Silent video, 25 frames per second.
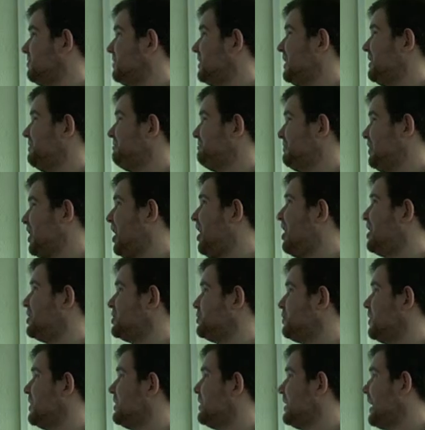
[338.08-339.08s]
the
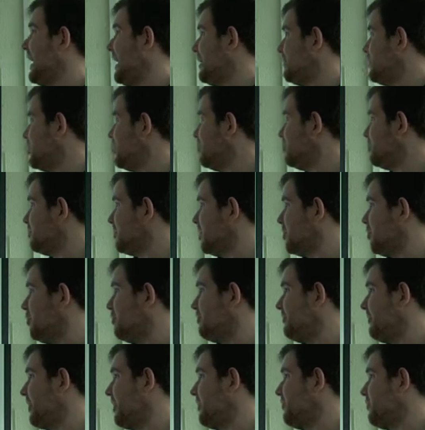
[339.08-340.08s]
cons where the game could
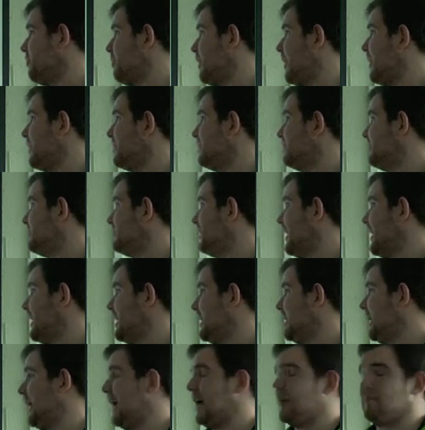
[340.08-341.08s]
become very repetitive
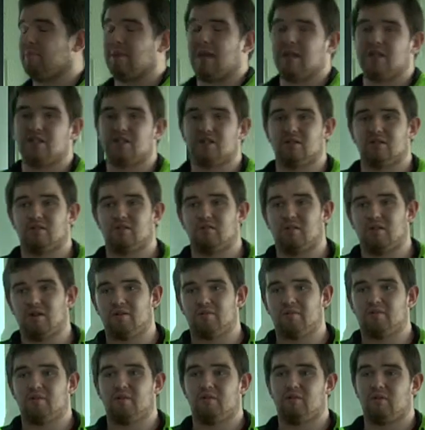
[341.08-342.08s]
and the animation
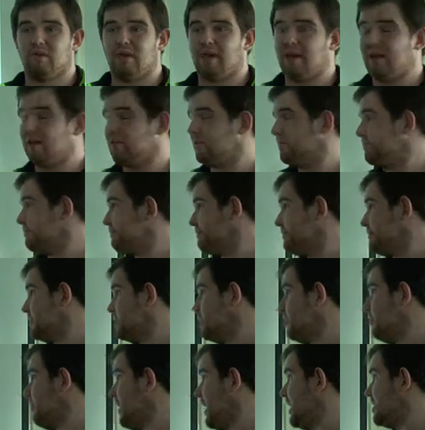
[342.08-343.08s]

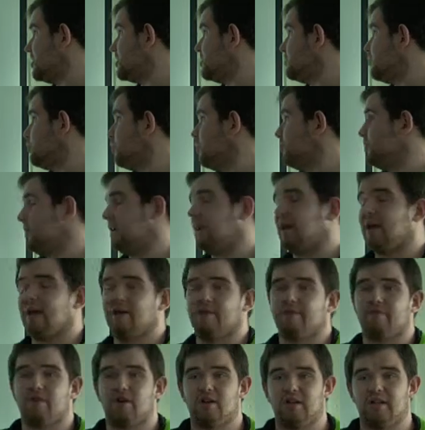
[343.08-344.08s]
creation would be
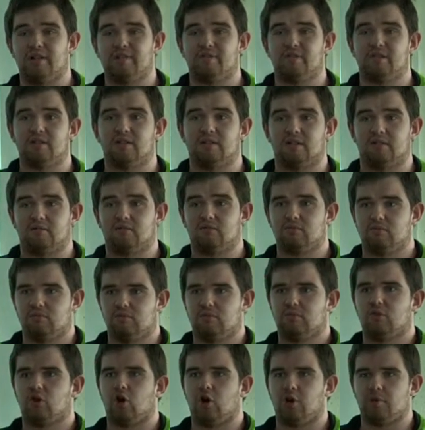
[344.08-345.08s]
very difficult and
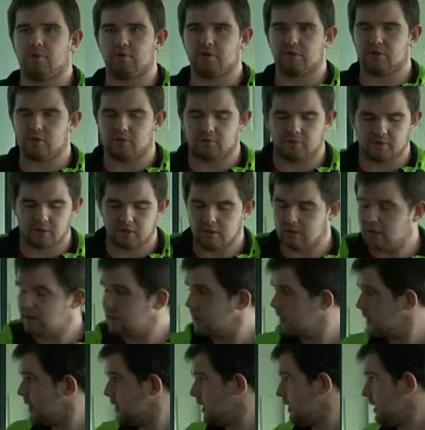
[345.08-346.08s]
time consuming.
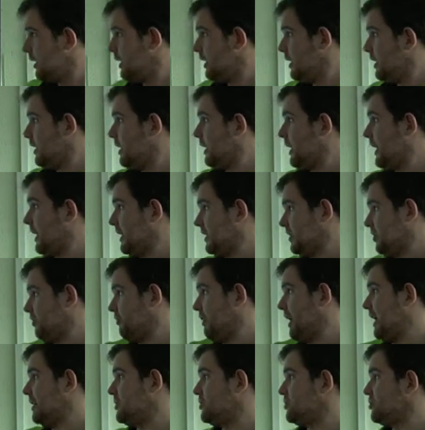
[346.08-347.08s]
And the
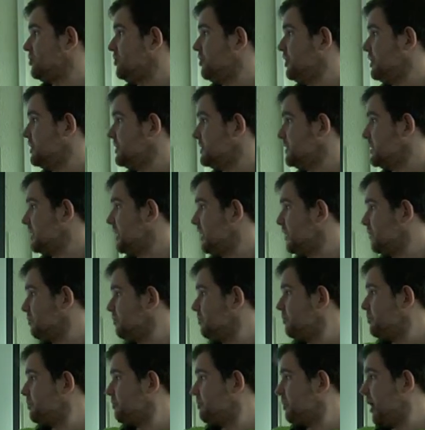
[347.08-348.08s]
Ranger Trials, the
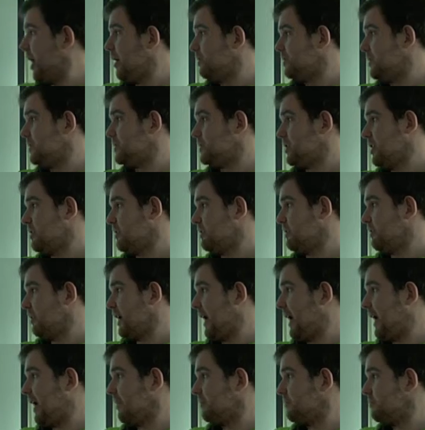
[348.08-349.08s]
popular genre
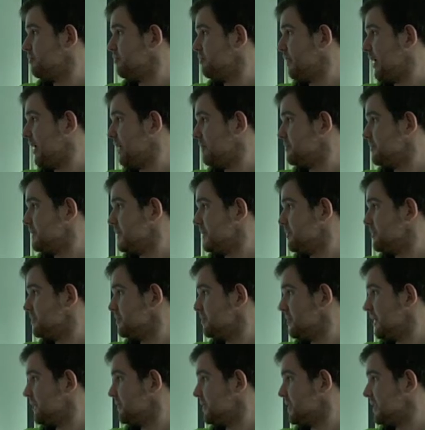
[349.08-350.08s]
game, ranking system
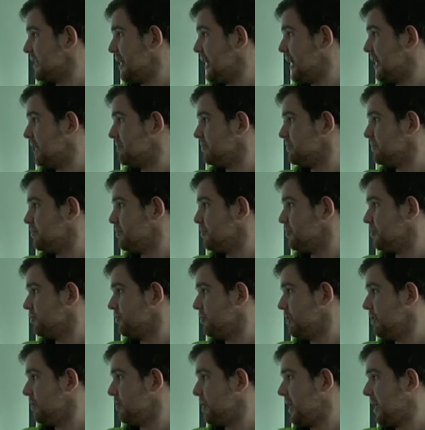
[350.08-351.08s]
gives the game good
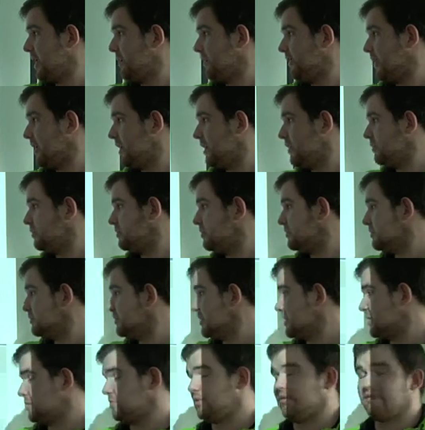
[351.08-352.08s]
replay value.
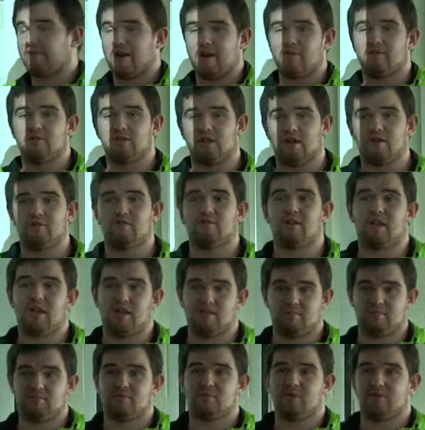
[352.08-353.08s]
This is my favourite genre game.
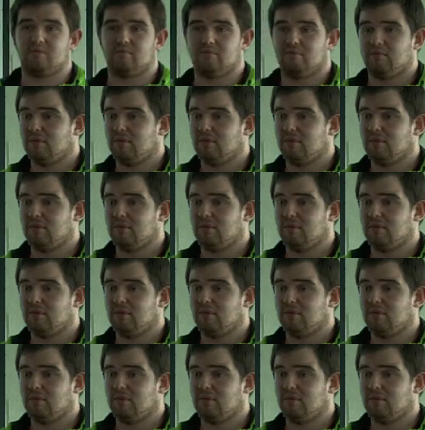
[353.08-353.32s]
So,